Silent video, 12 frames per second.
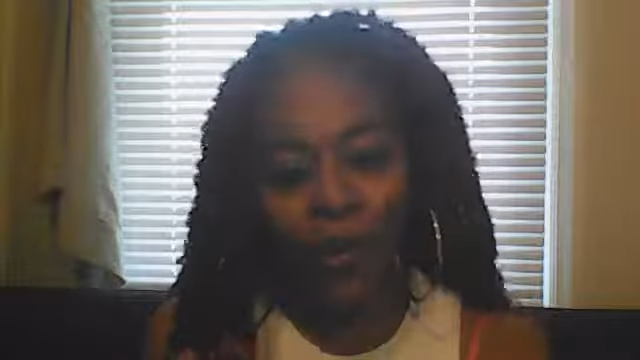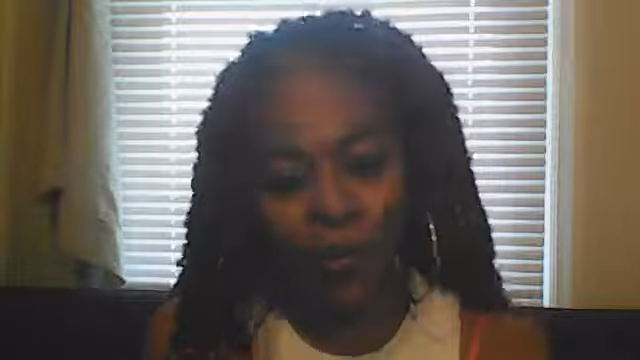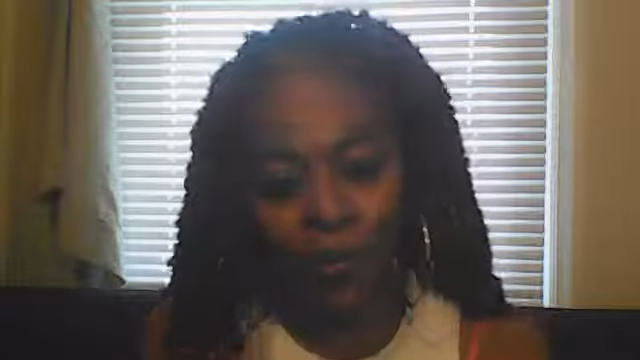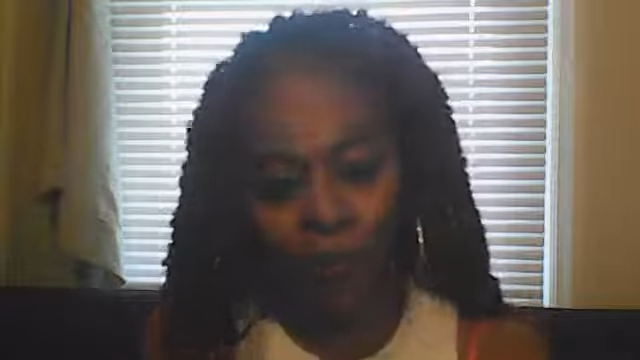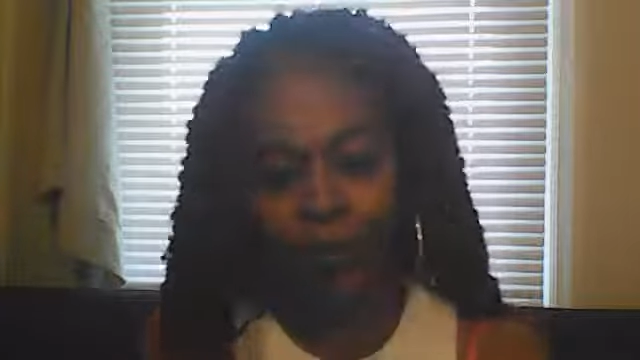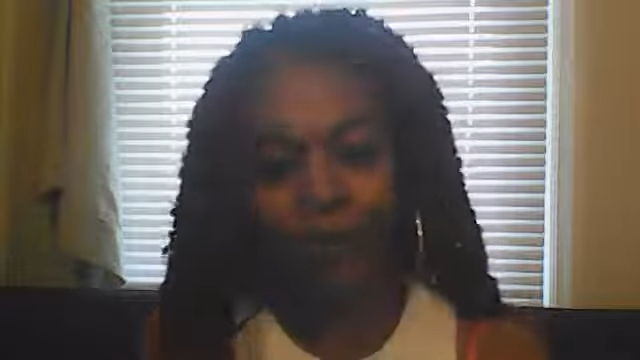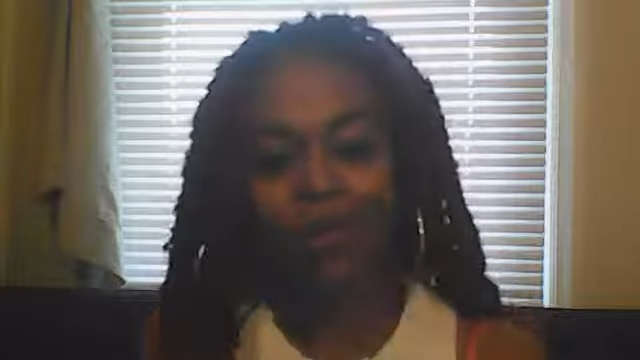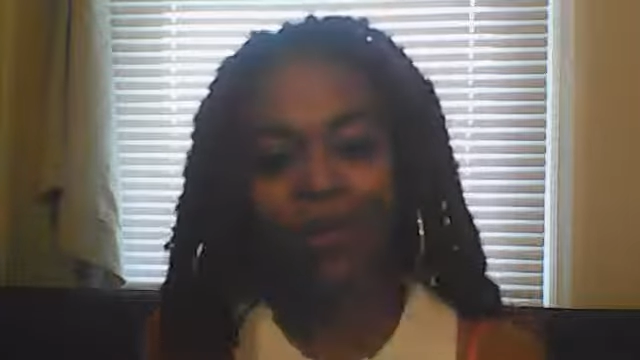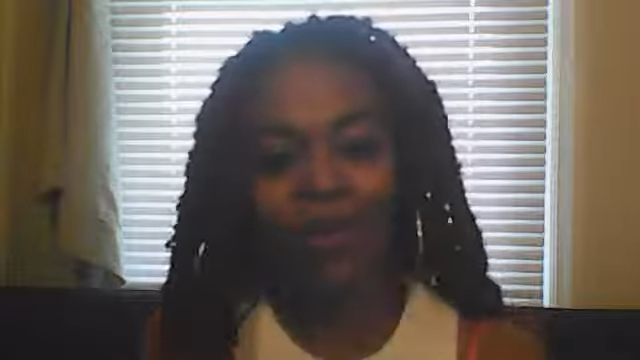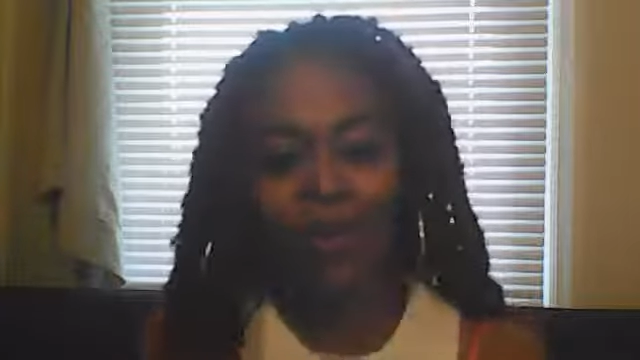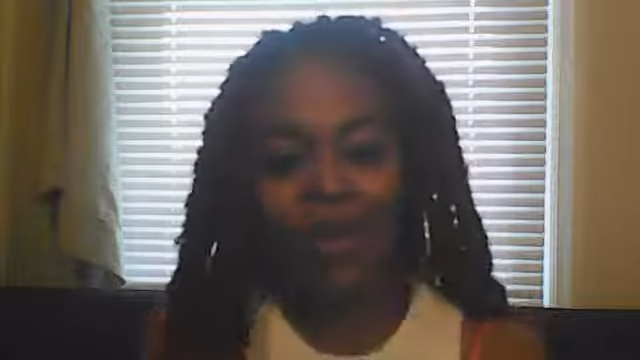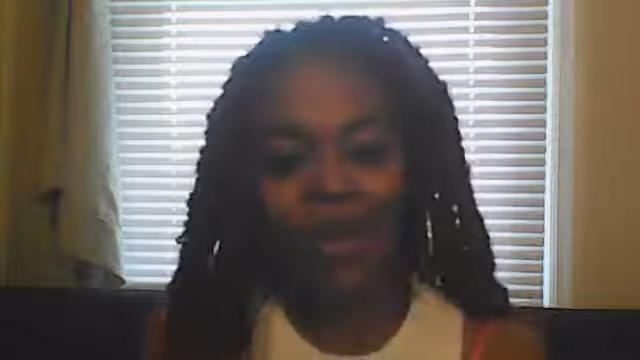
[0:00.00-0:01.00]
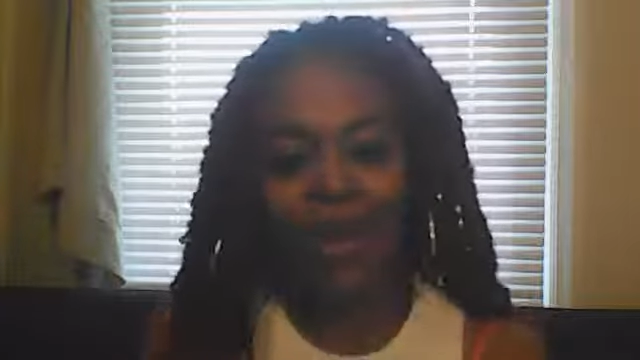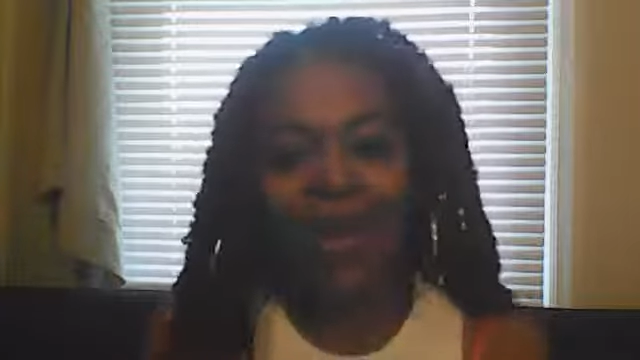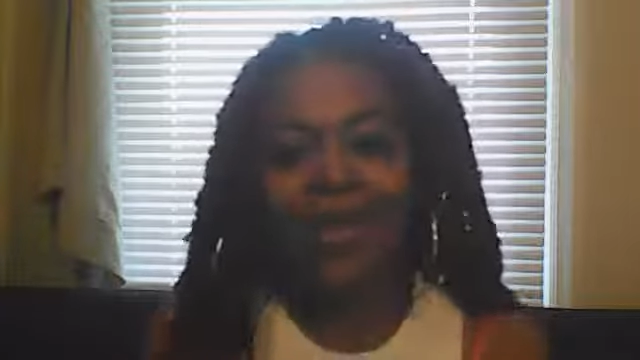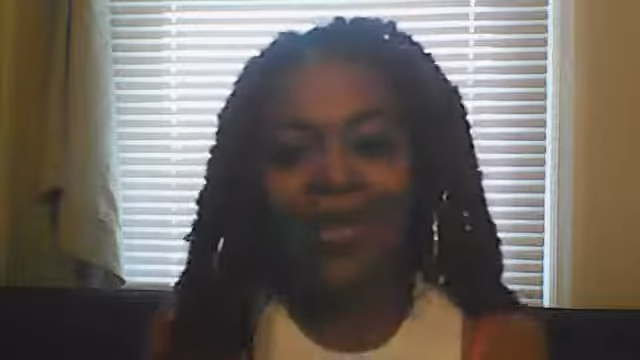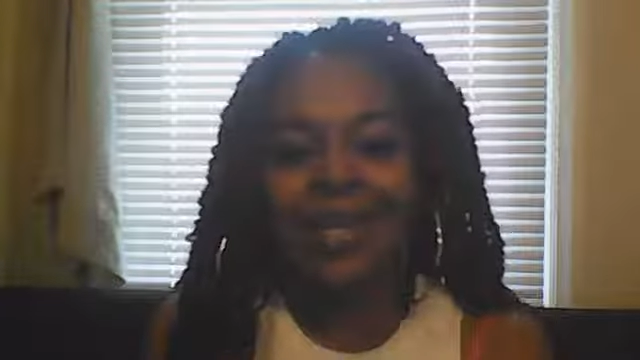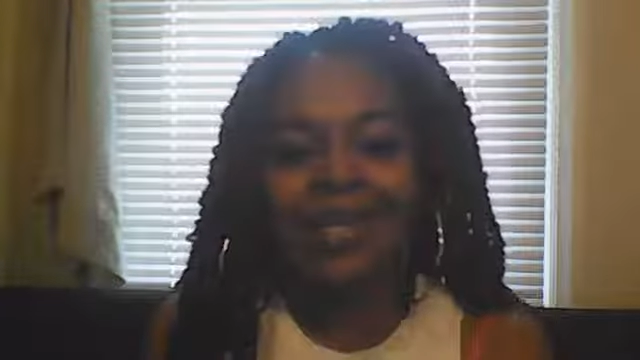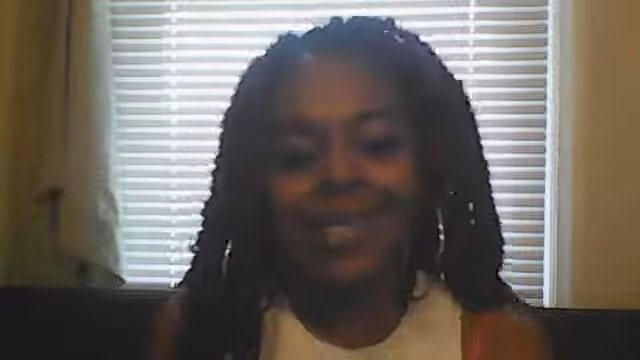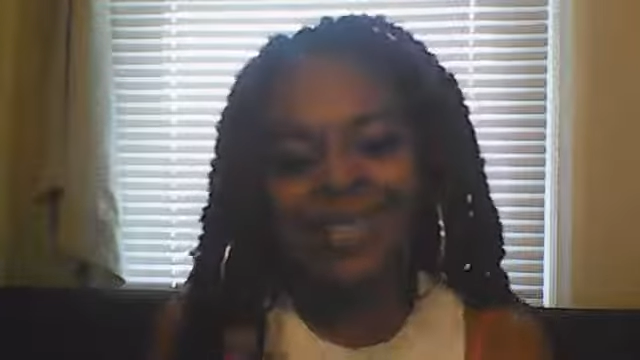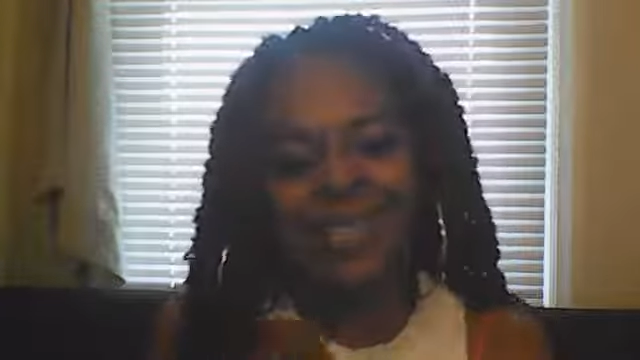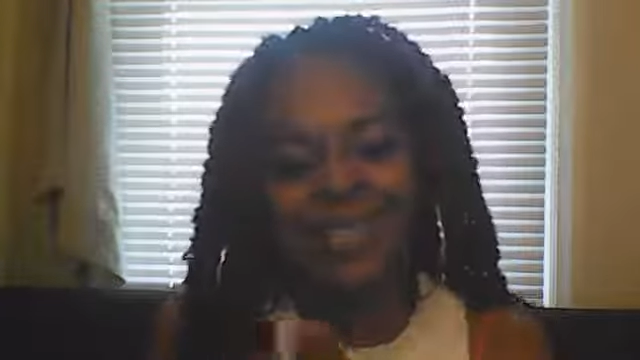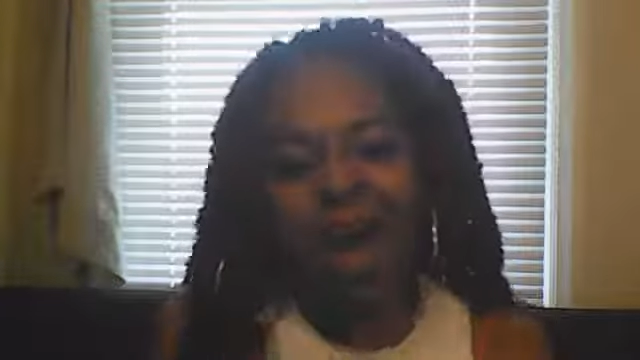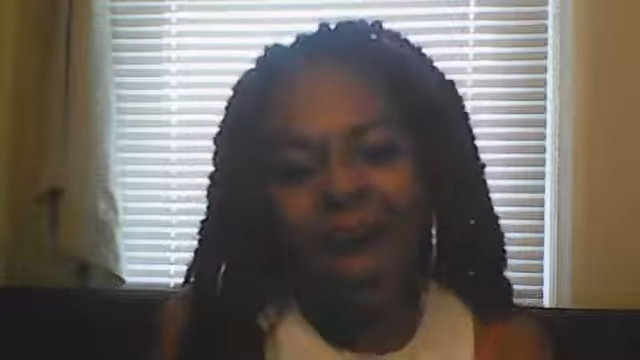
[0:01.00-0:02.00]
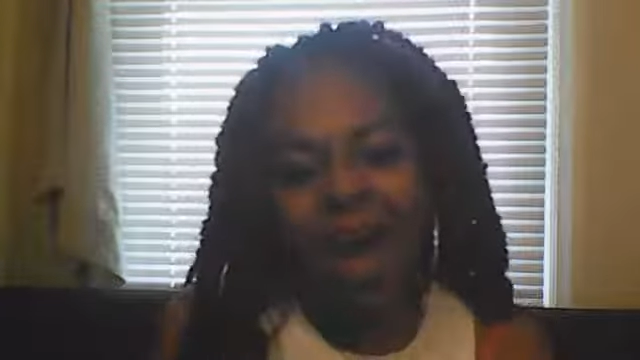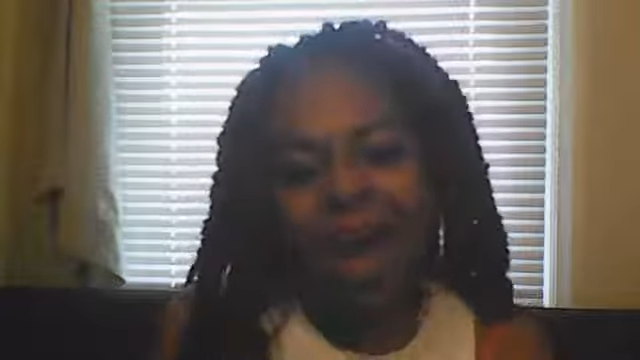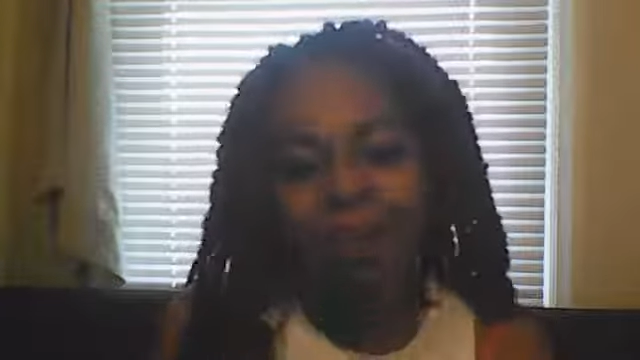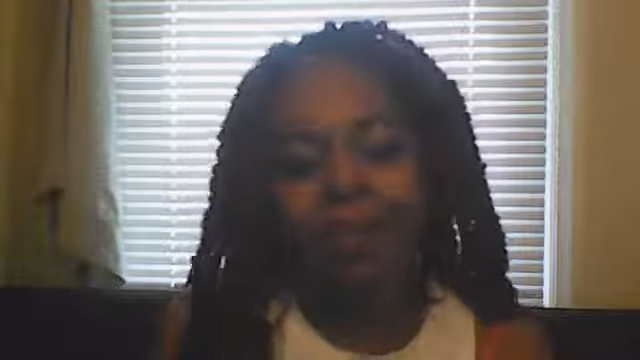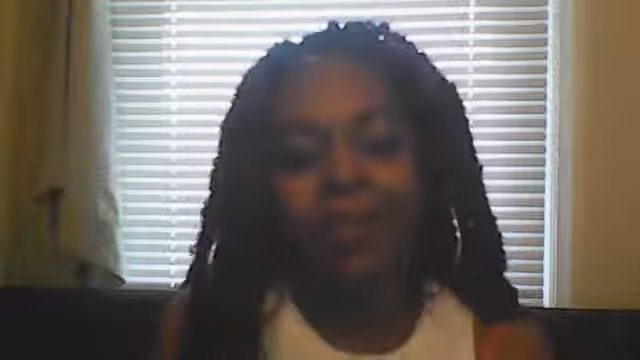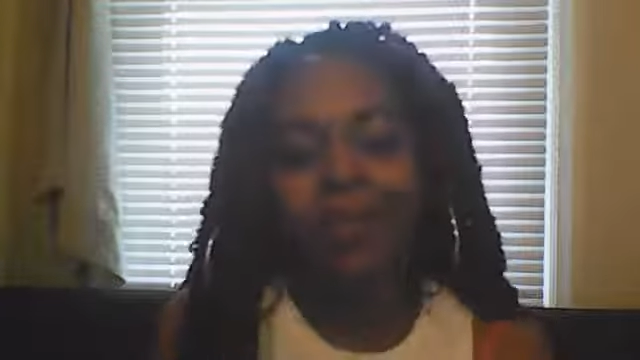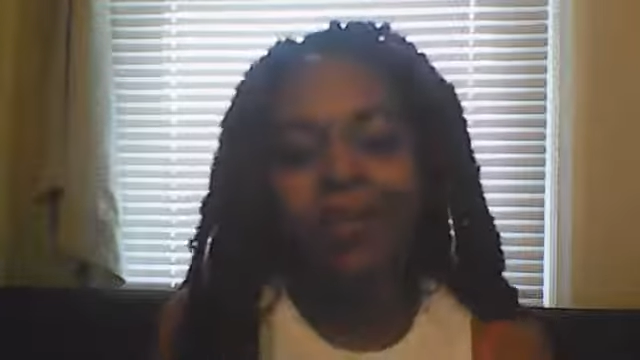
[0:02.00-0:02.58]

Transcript: do, and I need to stop.